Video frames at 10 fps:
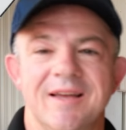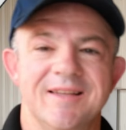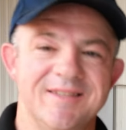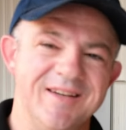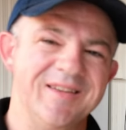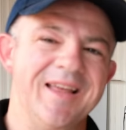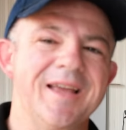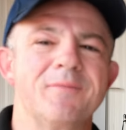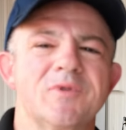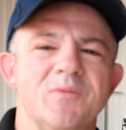Consider
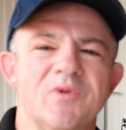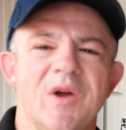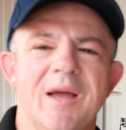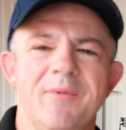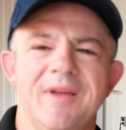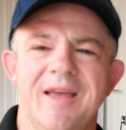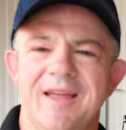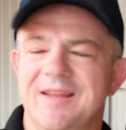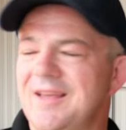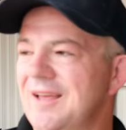liking, subscribing,
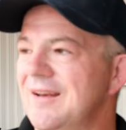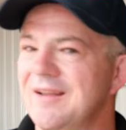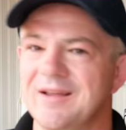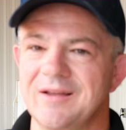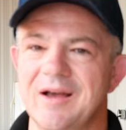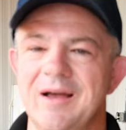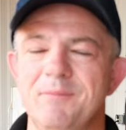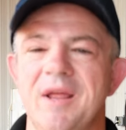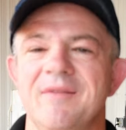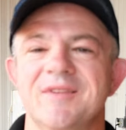and again, I'm
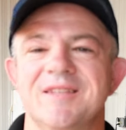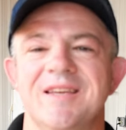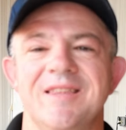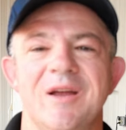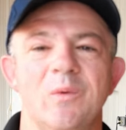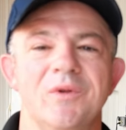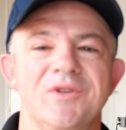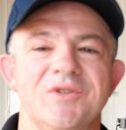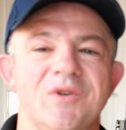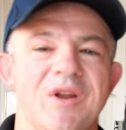going to have this thing in the air
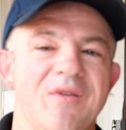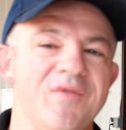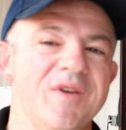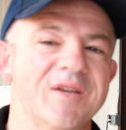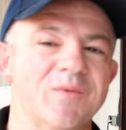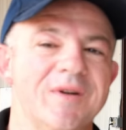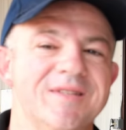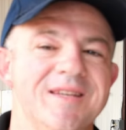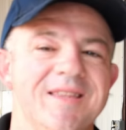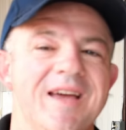really soon, and if you guys want to
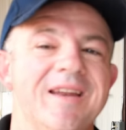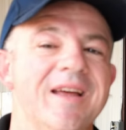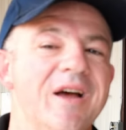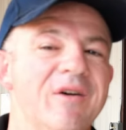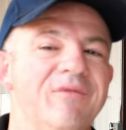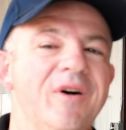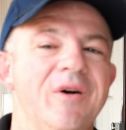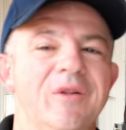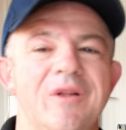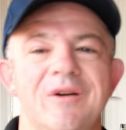see that,
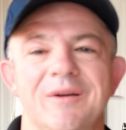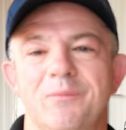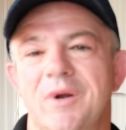follow along.